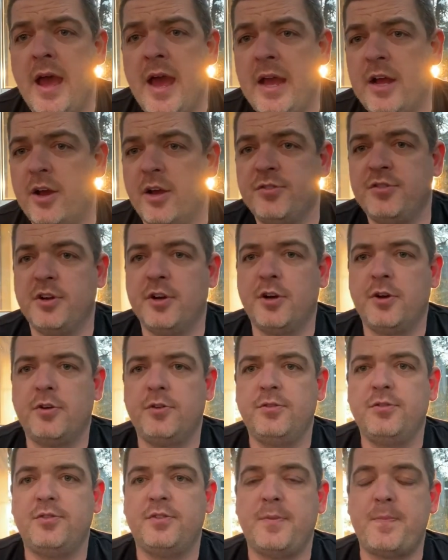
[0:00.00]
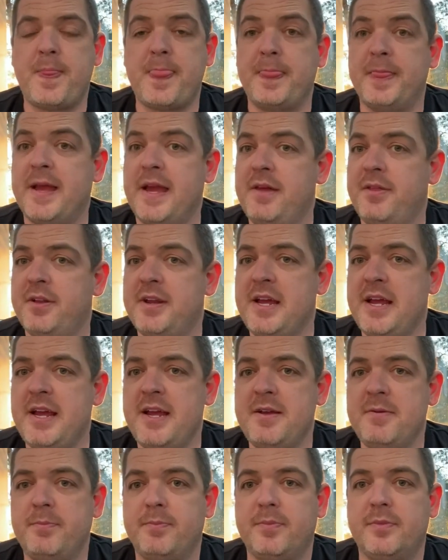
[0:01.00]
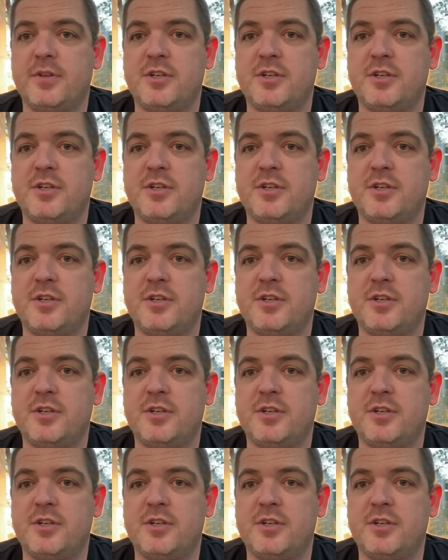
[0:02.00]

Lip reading: Hey guys and girls, Nathan here.